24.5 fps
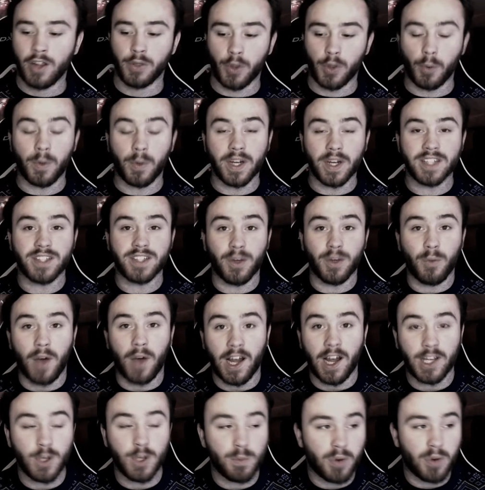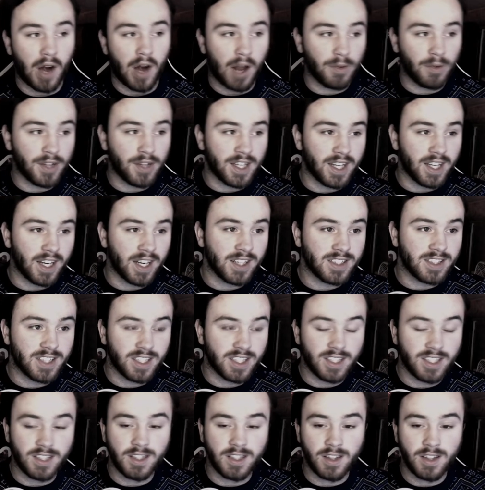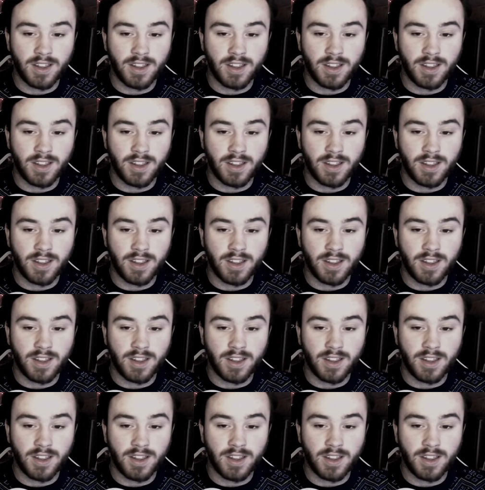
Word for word: The reason why you probably didn't see